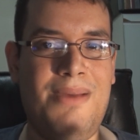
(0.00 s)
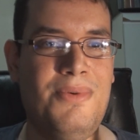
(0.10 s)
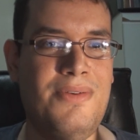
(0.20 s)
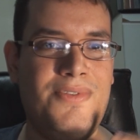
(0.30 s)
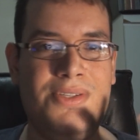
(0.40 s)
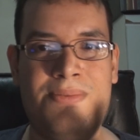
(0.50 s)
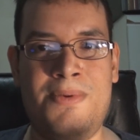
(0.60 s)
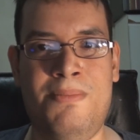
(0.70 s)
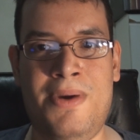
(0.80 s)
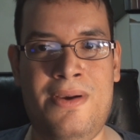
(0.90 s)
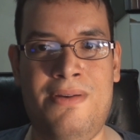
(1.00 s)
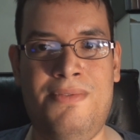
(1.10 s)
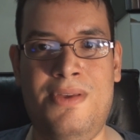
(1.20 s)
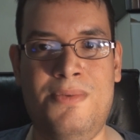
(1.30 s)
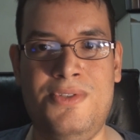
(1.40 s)
it would have just been better
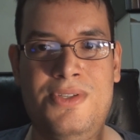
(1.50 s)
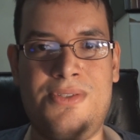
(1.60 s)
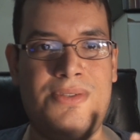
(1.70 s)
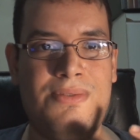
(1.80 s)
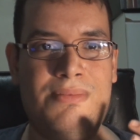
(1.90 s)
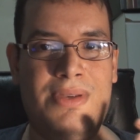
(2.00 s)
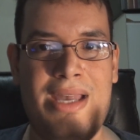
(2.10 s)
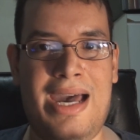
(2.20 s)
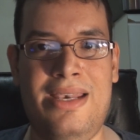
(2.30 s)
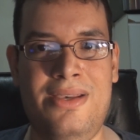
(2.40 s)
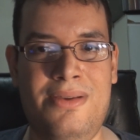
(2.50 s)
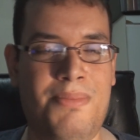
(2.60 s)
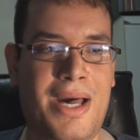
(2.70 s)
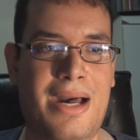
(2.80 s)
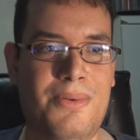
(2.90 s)
if they would just gotten new
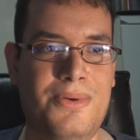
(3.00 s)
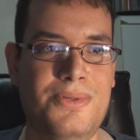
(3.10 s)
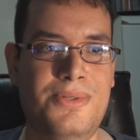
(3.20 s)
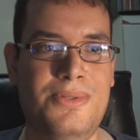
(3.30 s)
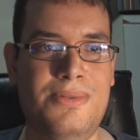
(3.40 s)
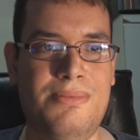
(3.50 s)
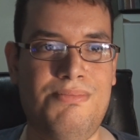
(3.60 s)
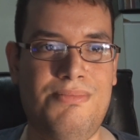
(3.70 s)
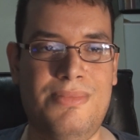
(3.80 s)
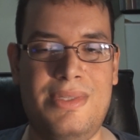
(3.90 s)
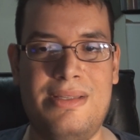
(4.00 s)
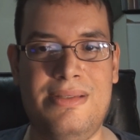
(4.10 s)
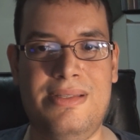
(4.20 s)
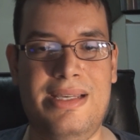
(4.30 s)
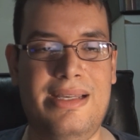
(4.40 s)
powers
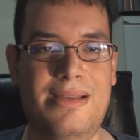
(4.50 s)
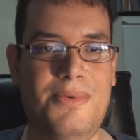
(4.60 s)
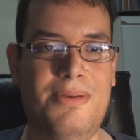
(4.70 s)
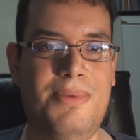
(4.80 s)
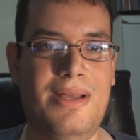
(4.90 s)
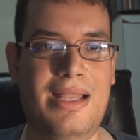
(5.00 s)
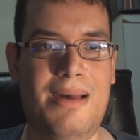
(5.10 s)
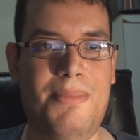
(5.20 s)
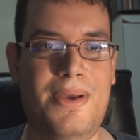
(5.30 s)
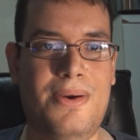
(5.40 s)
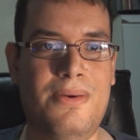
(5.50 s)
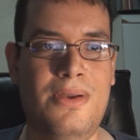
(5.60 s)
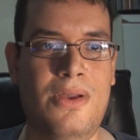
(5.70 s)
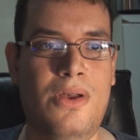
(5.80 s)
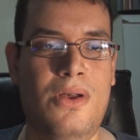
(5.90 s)
instead. It would have been a lot better.
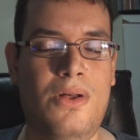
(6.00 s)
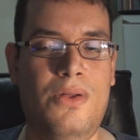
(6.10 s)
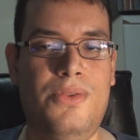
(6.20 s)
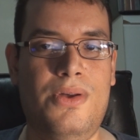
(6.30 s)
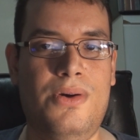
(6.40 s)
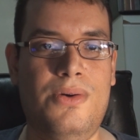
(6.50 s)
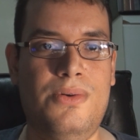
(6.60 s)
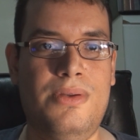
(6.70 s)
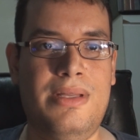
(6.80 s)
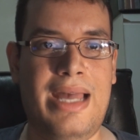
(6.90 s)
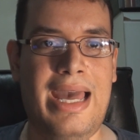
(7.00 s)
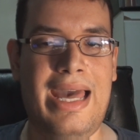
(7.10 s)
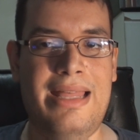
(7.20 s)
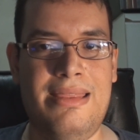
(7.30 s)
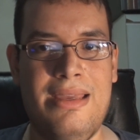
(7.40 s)
Although,
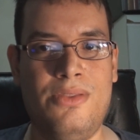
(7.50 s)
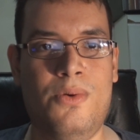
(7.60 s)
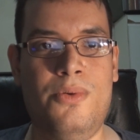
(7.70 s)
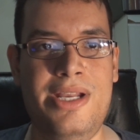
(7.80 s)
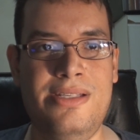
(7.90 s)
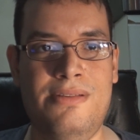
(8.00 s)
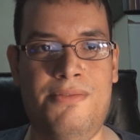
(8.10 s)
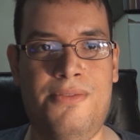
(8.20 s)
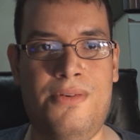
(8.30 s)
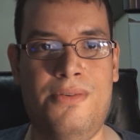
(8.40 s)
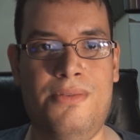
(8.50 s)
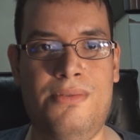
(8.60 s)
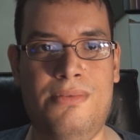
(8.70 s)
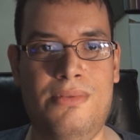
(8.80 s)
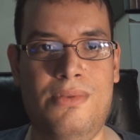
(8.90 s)
I think the reason for
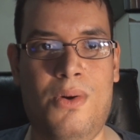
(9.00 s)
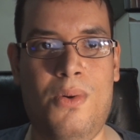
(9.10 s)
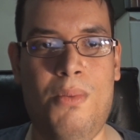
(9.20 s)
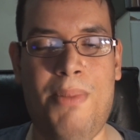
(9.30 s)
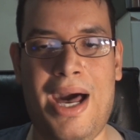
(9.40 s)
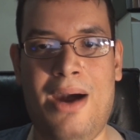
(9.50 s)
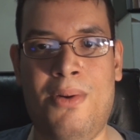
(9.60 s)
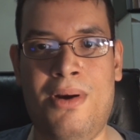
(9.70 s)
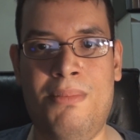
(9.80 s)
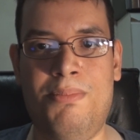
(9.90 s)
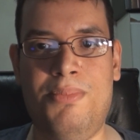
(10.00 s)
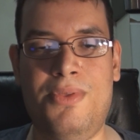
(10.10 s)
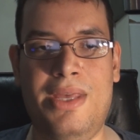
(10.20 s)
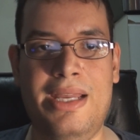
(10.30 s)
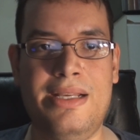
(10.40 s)
the whole power-up
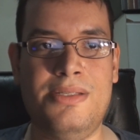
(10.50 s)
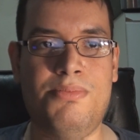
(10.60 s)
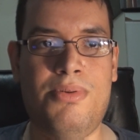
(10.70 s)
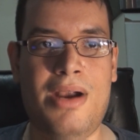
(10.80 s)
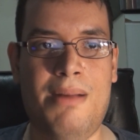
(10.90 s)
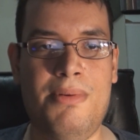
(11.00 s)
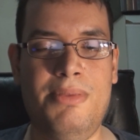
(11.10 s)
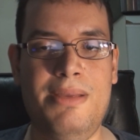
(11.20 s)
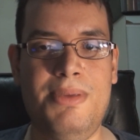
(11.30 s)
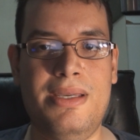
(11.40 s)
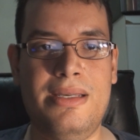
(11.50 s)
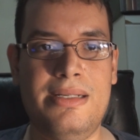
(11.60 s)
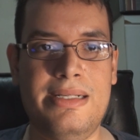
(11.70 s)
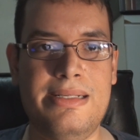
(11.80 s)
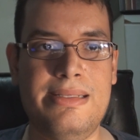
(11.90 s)
thing is probably
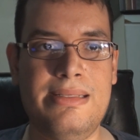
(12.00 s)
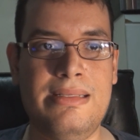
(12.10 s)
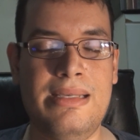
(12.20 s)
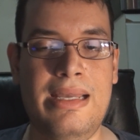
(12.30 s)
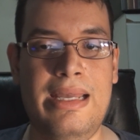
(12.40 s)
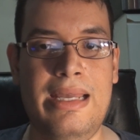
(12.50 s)
because